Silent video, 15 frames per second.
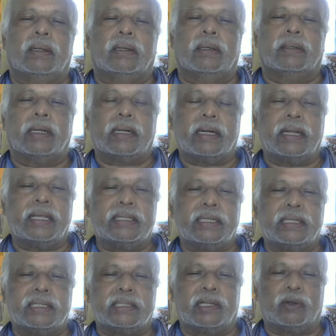
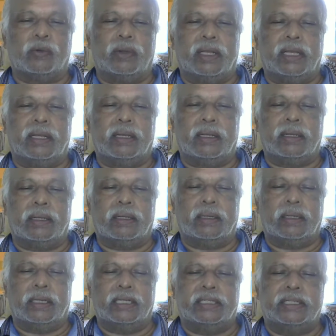Reconnaissance survey
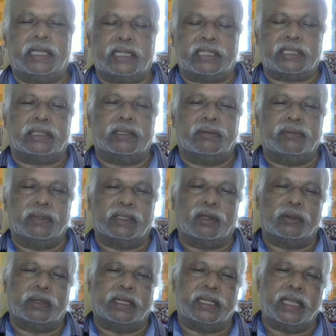is just
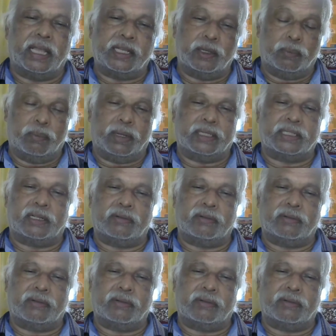without any equipment.